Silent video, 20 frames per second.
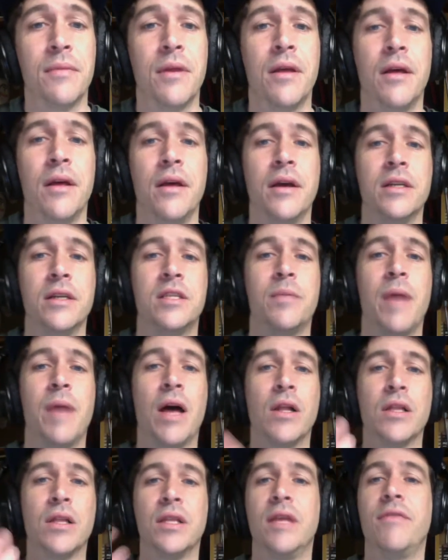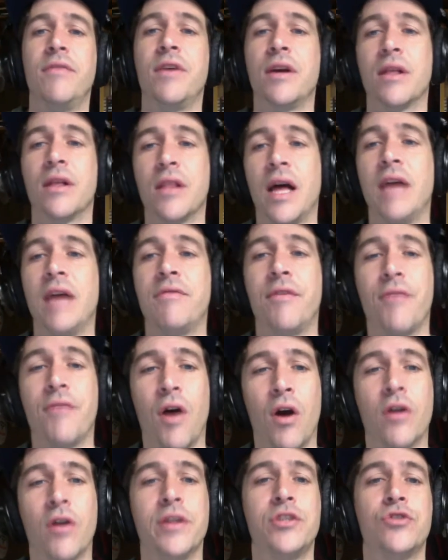It's about living a life of
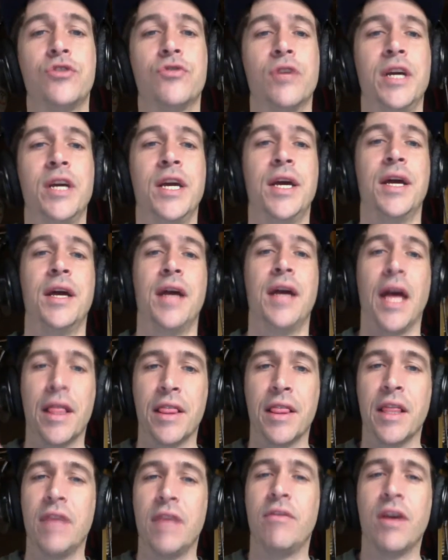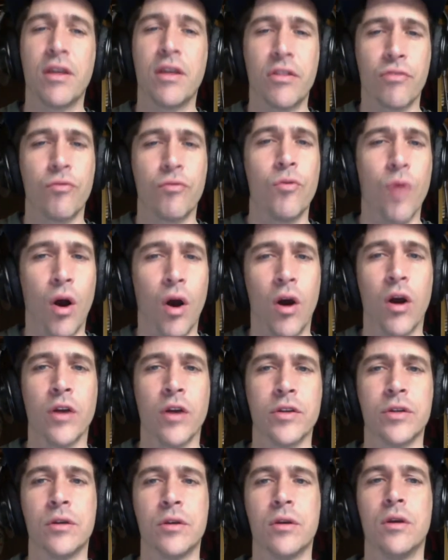artistry and living through
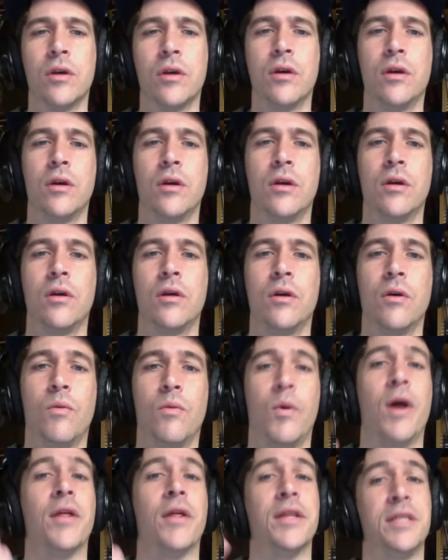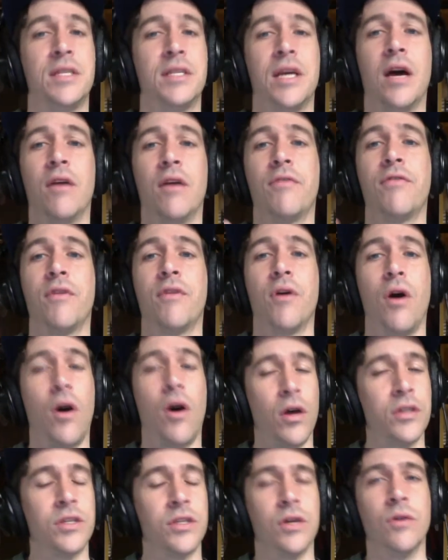art, while itself
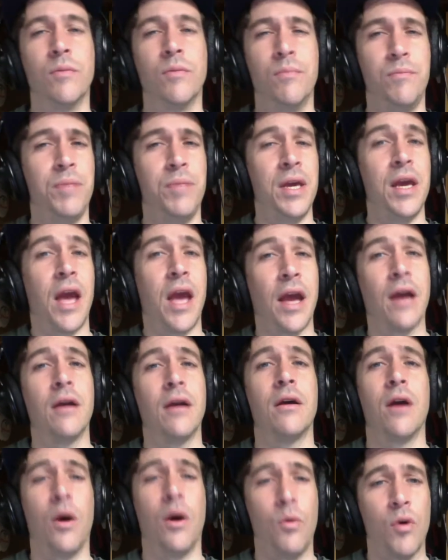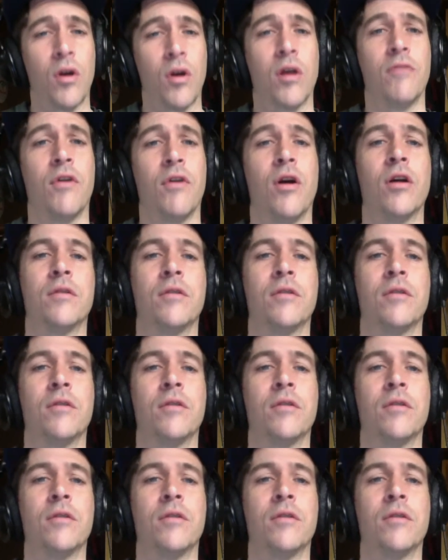also being a work of art.